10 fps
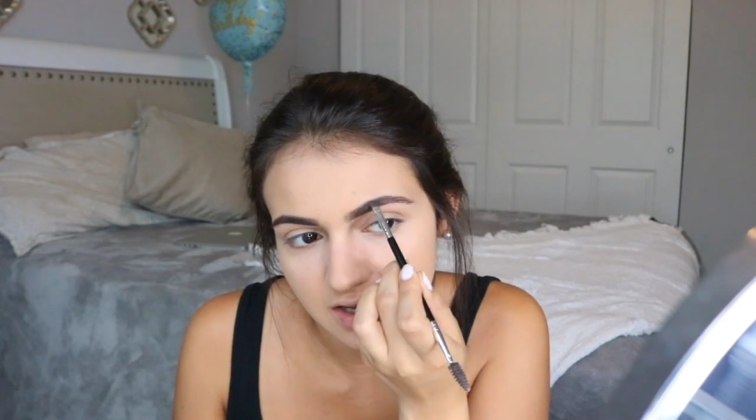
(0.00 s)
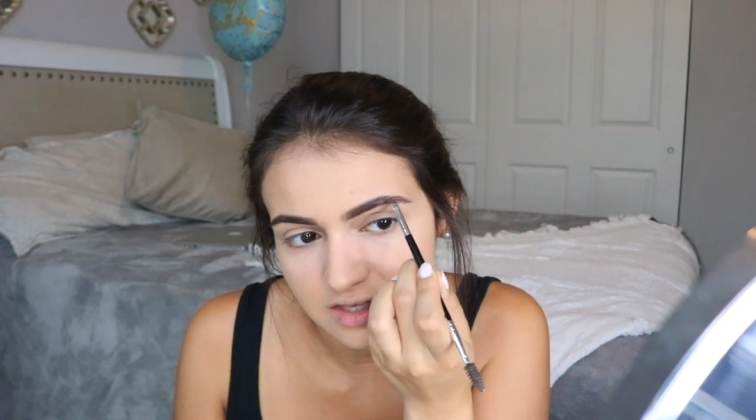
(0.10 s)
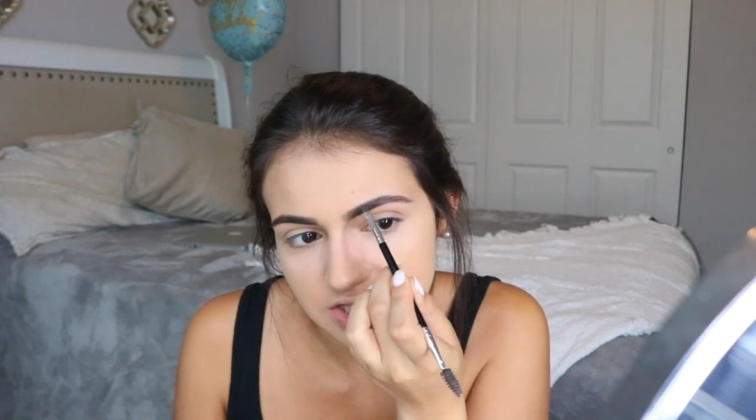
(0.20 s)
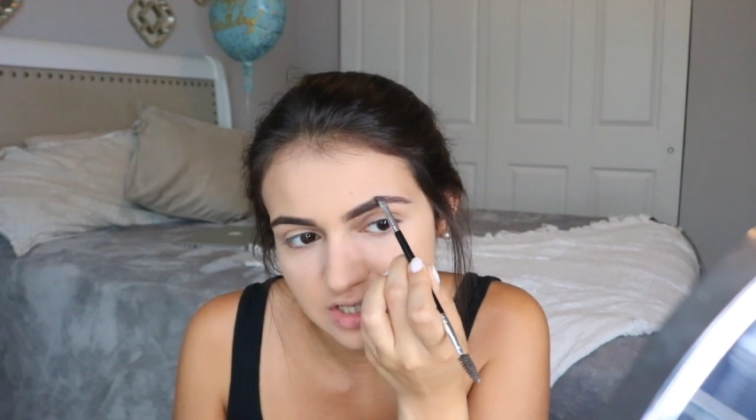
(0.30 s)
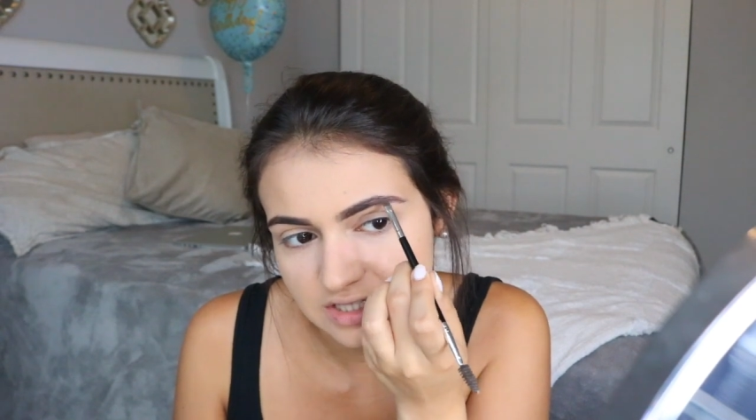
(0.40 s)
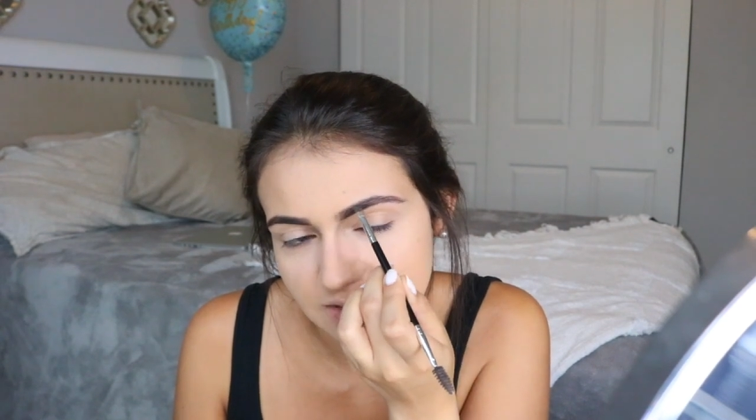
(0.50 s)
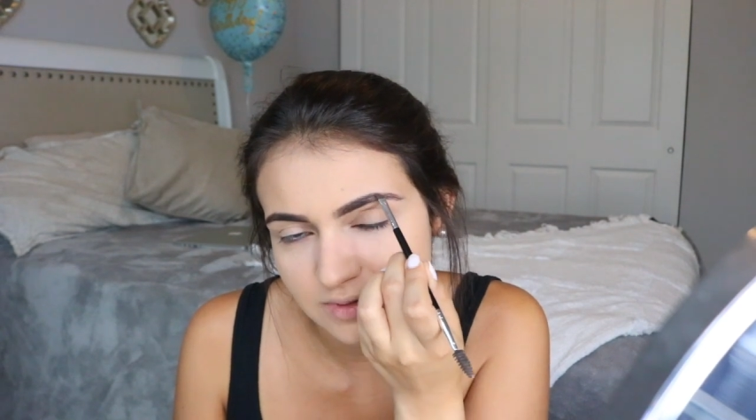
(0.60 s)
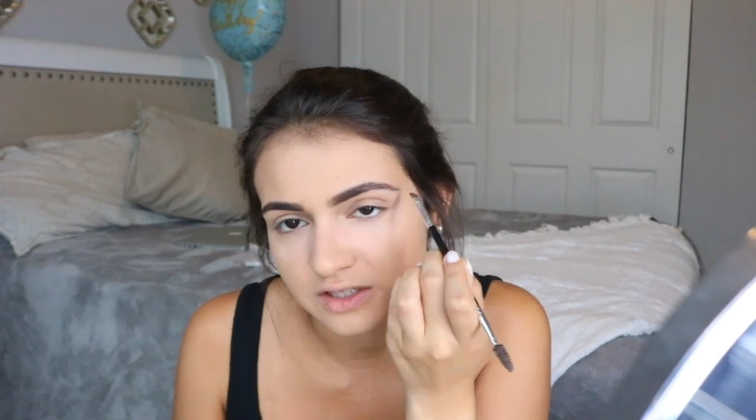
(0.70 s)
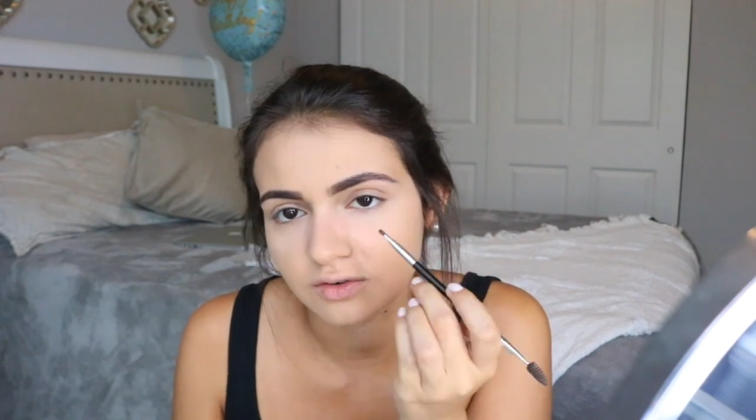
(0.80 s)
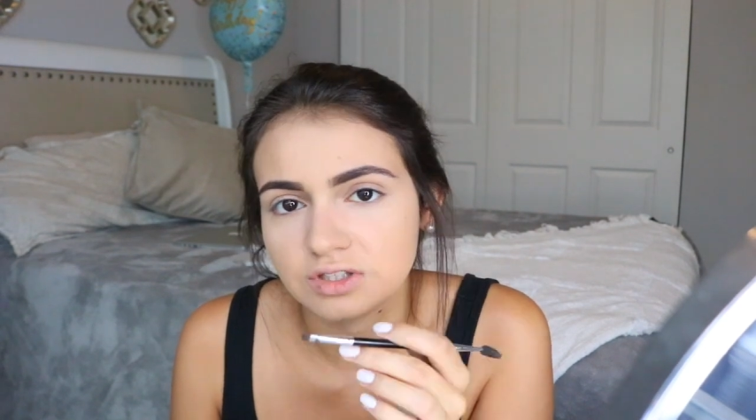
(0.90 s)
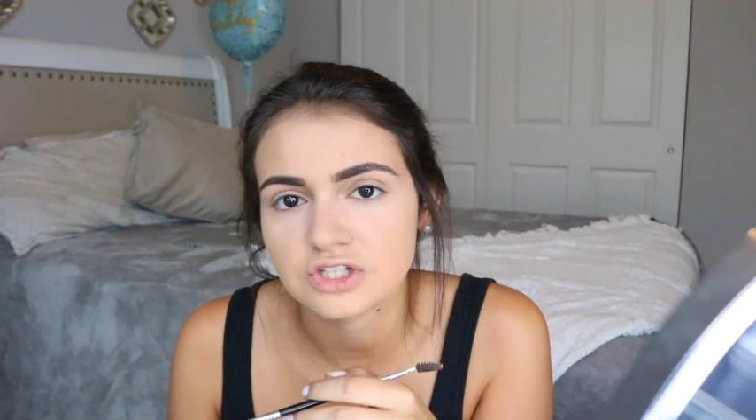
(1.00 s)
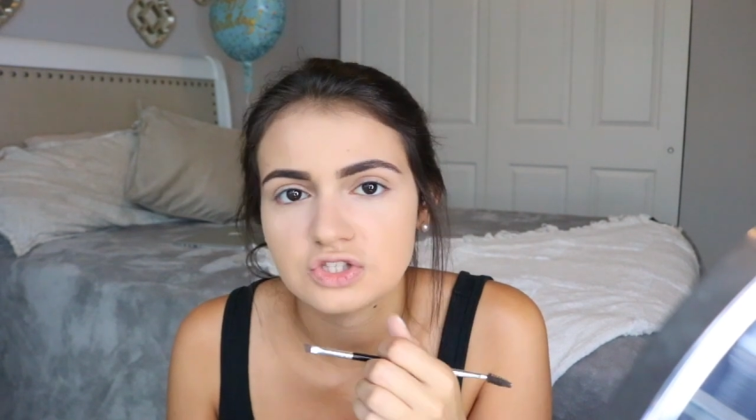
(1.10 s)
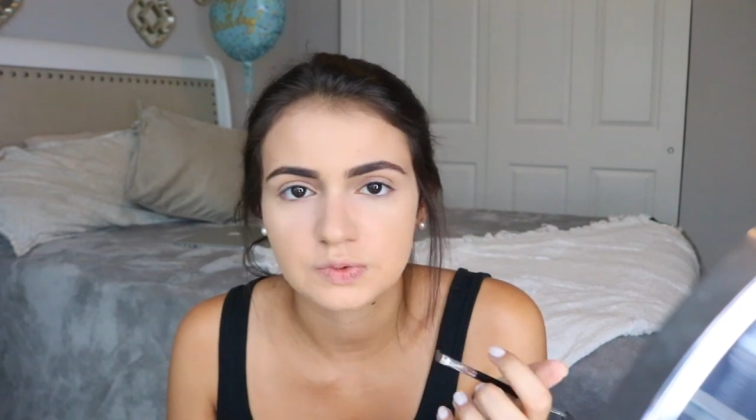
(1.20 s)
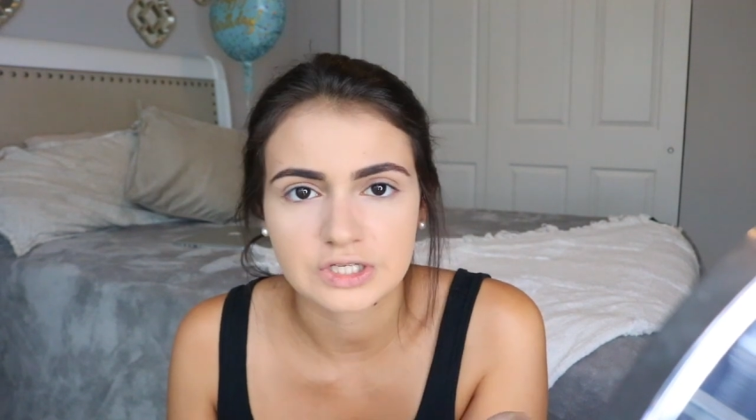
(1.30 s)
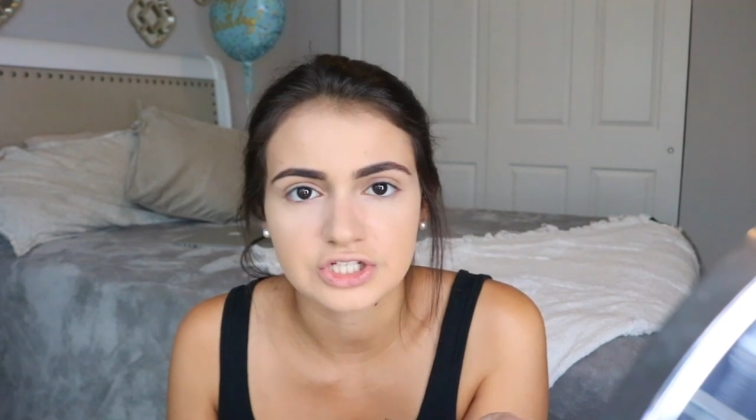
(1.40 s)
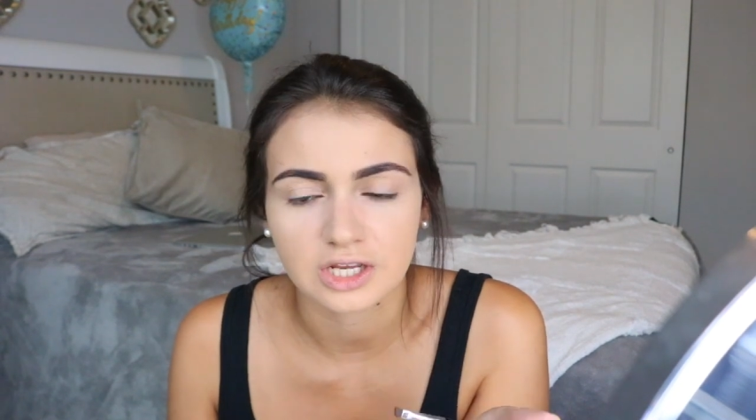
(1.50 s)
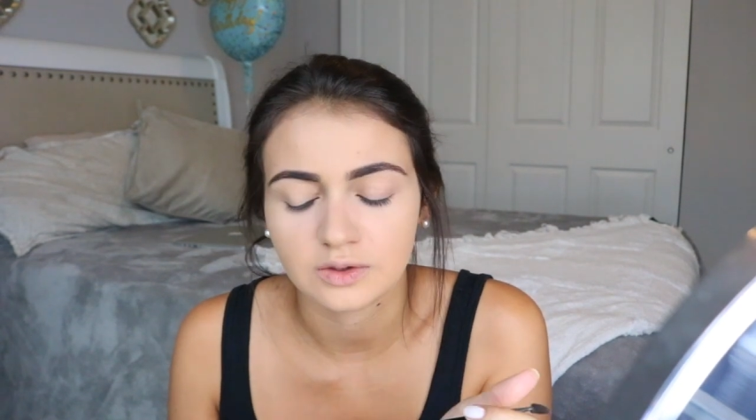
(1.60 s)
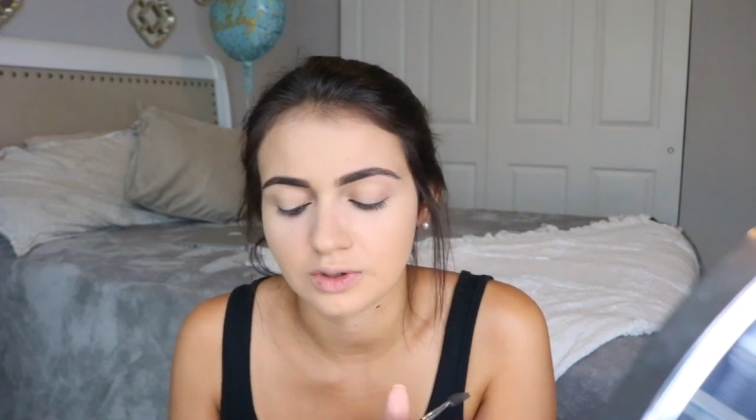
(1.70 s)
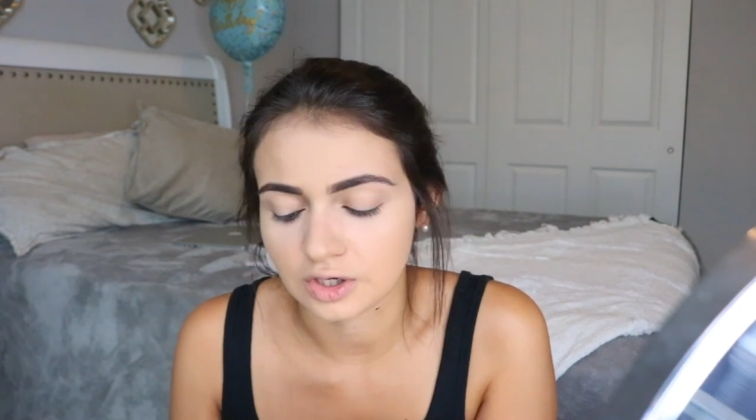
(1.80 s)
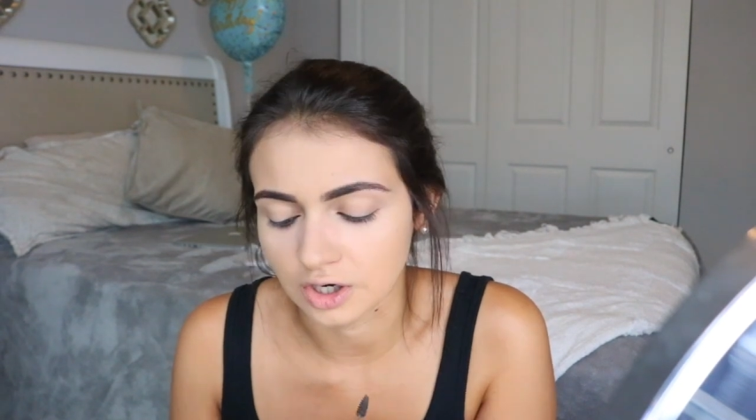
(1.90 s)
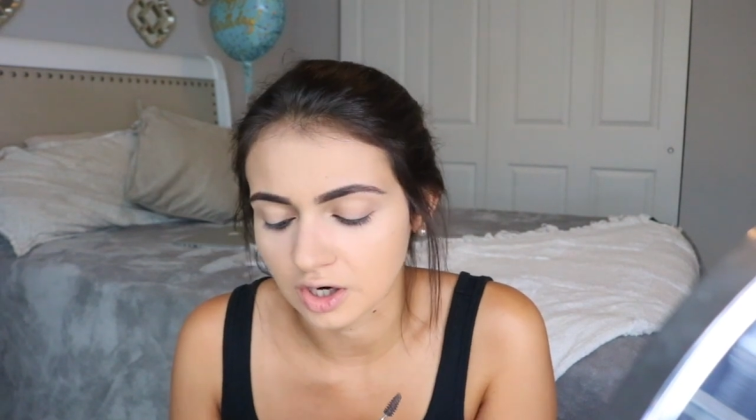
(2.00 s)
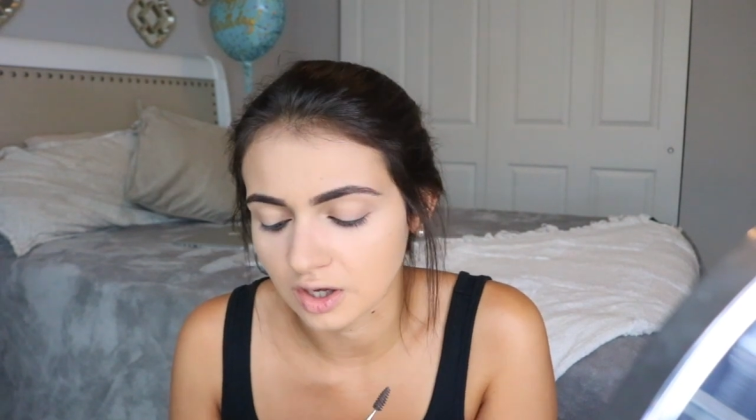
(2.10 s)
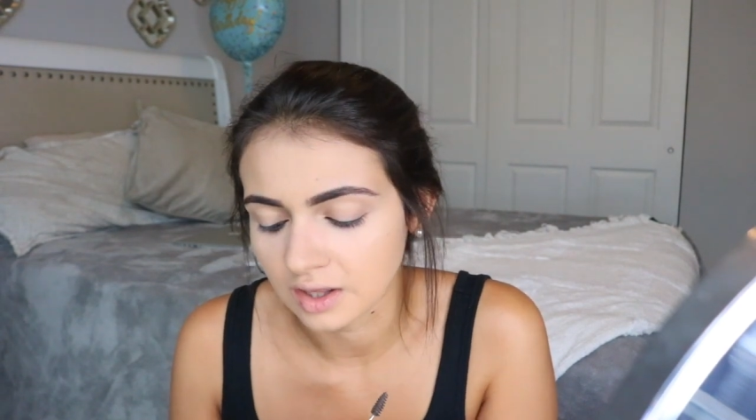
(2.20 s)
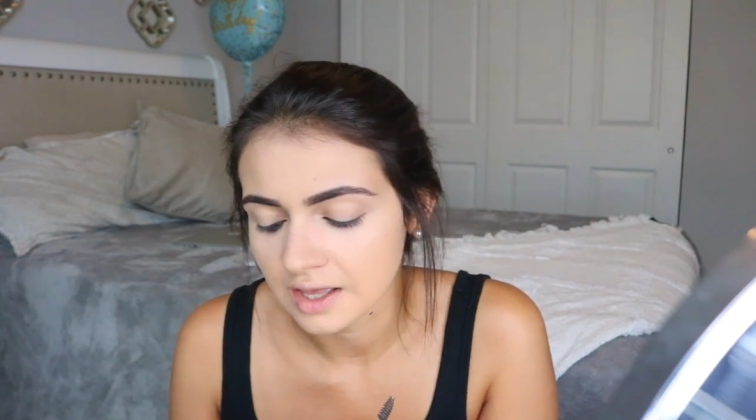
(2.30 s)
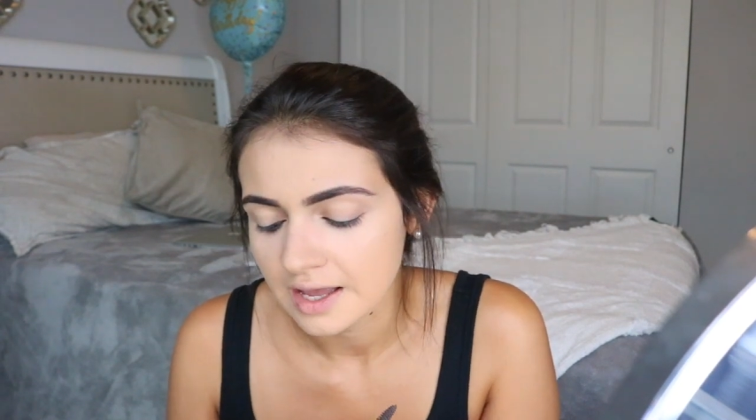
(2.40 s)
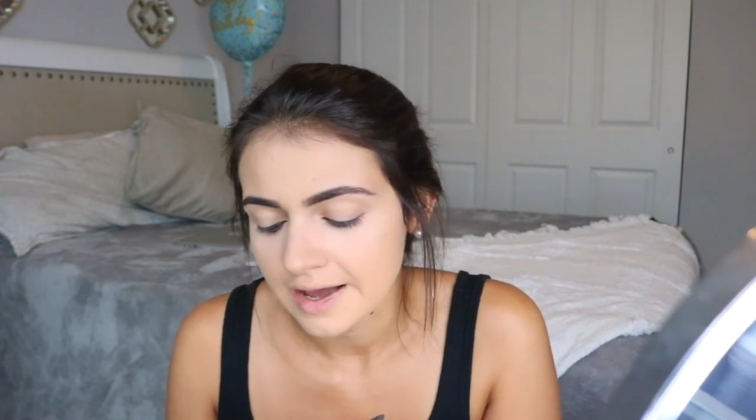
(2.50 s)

I think she seems like a really sweet, genuine girl.